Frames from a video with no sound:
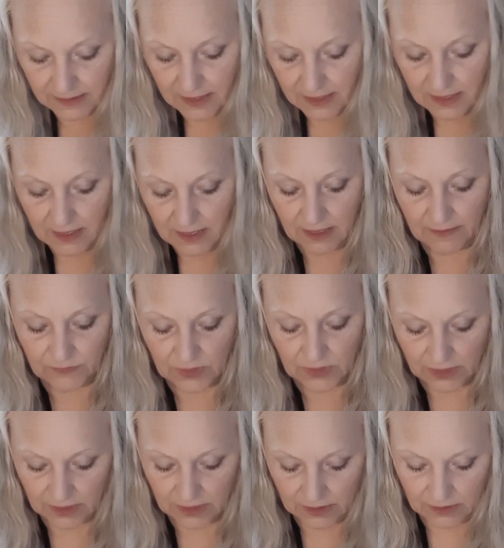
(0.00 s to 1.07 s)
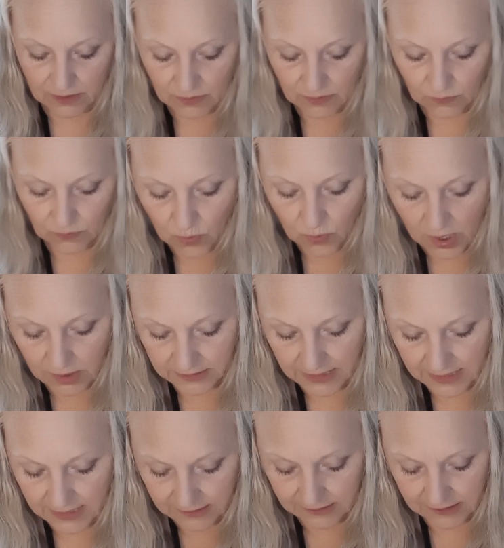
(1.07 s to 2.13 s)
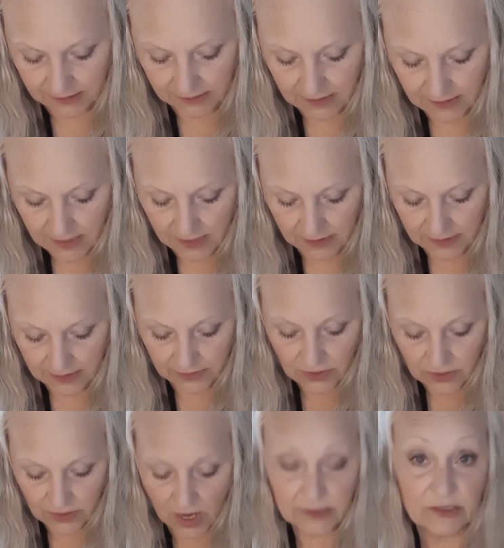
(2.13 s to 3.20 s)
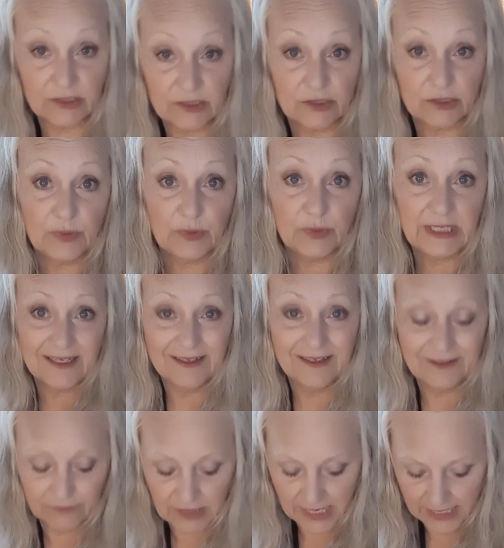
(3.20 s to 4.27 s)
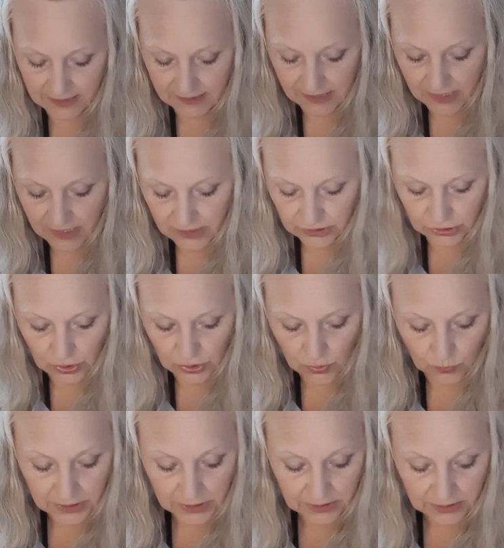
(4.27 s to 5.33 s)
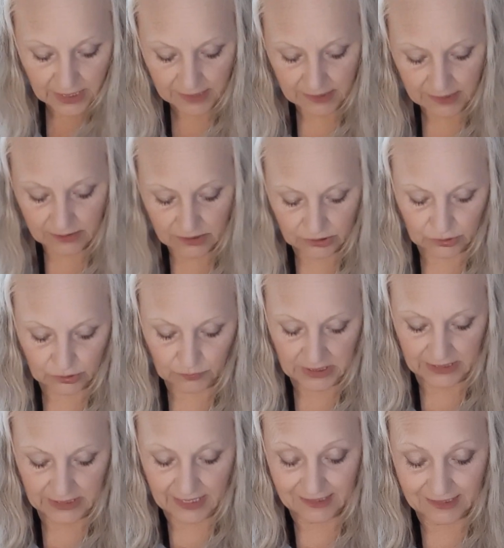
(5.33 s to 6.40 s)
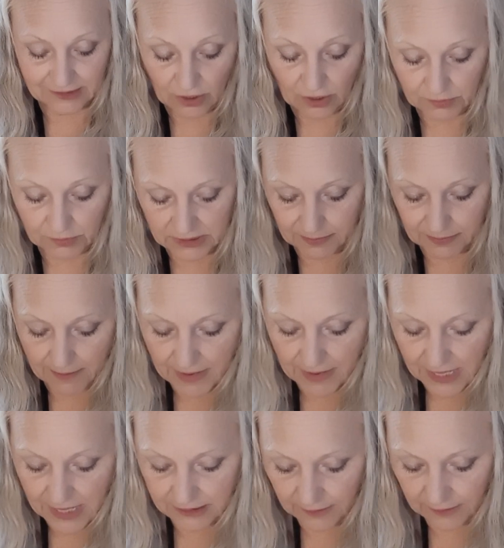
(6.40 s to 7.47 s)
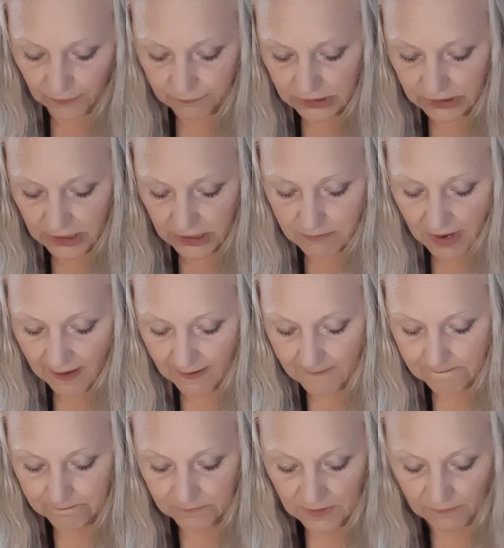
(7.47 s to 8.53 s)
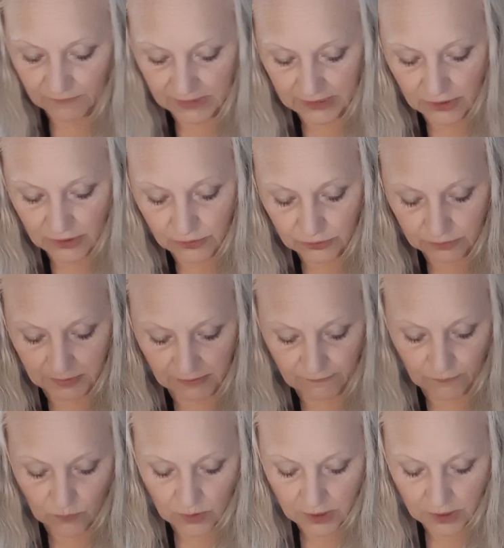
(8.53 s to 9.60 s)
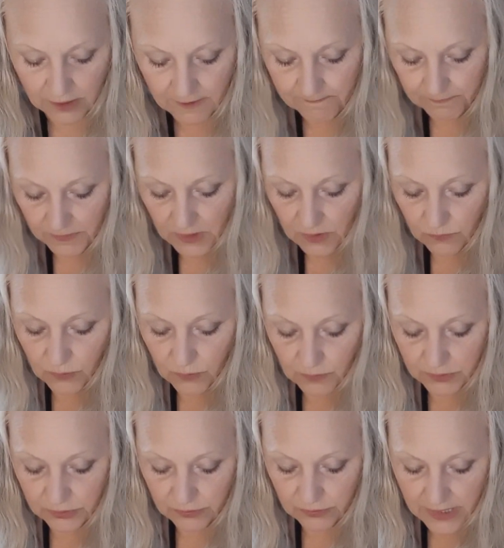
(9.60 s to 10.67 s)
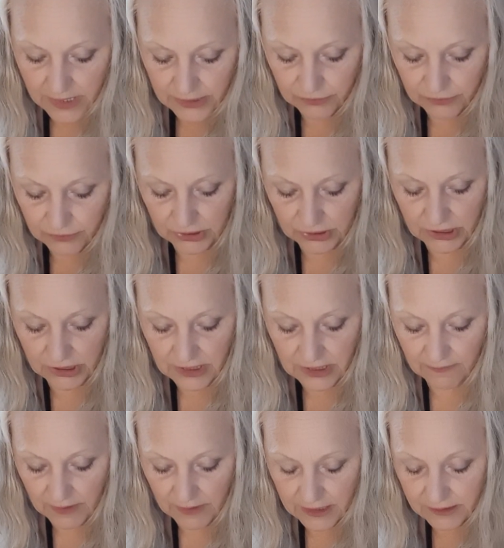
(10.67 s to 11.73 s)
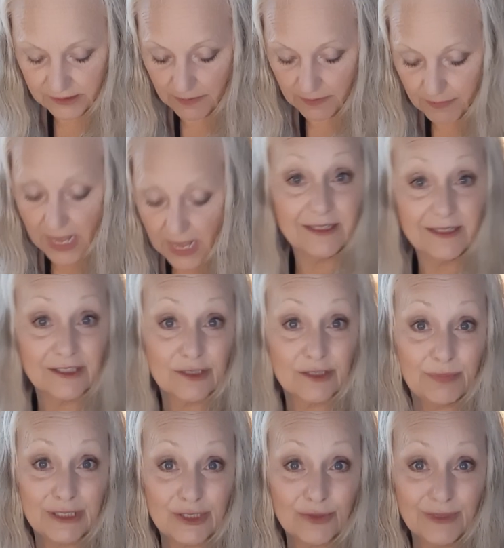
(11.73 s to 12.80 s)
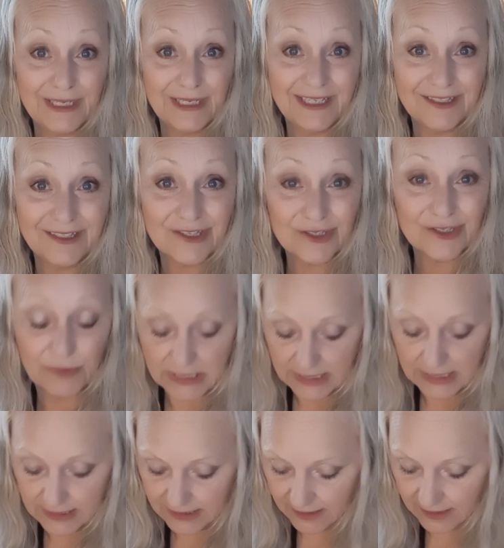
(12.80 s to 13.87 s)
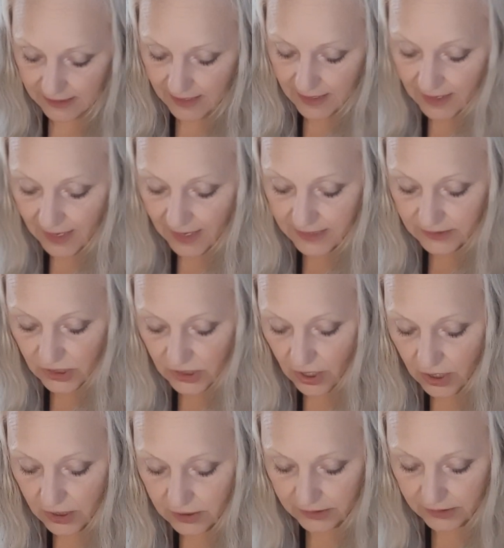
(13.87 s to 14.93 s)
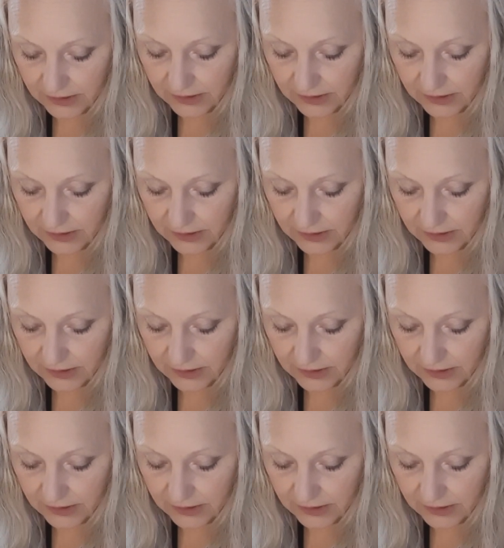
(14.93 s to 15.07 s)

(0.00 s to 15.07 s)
of the walnuts. They're not sweet, right? So we're cutting the sweet, and it's always about balance. If you've seen my videos before, what we're trying to achieve is a balance between sweet and tart,